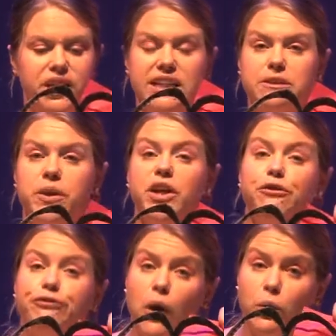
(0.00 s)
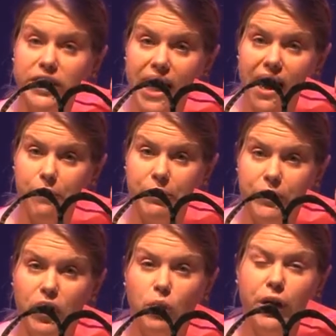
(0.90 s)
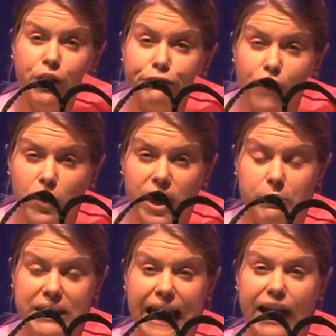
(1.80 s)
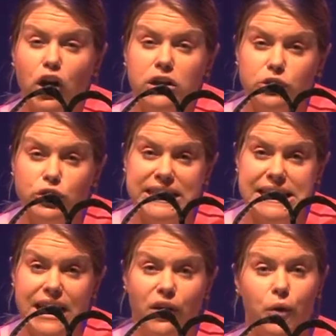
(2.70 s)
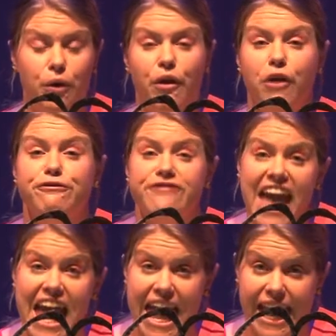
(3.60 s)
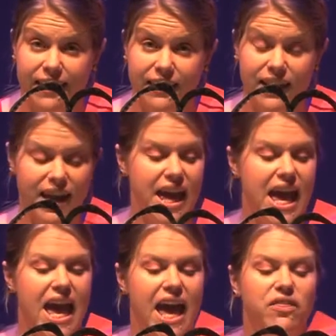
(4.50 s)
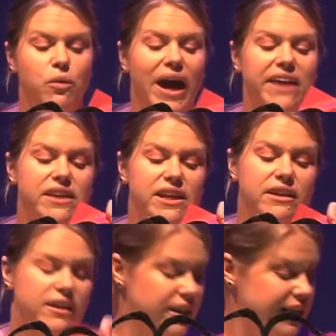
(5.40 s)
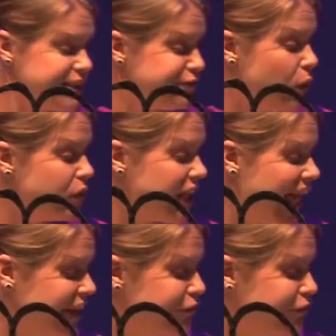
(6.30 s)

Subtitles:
is we're going to fold it up. We're going to fold it a bit like a concertina or a fan. And the way that it is folded like a